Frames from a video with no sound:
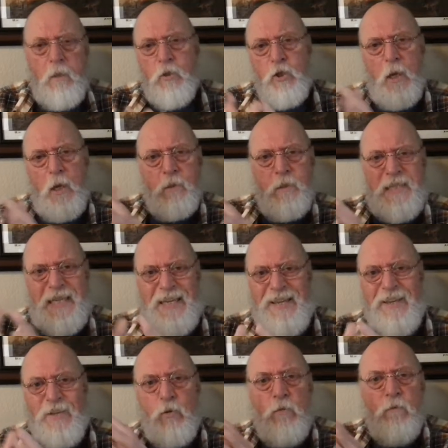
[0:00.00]
the child
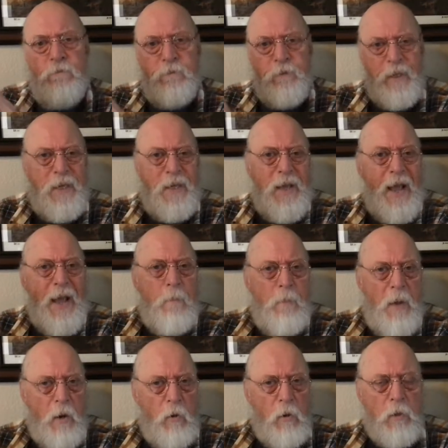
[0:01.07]
seeking to flee a
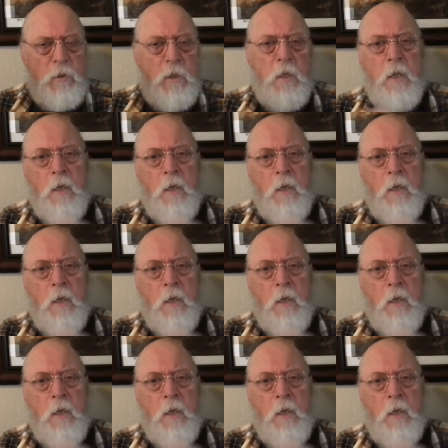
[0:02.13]
parent.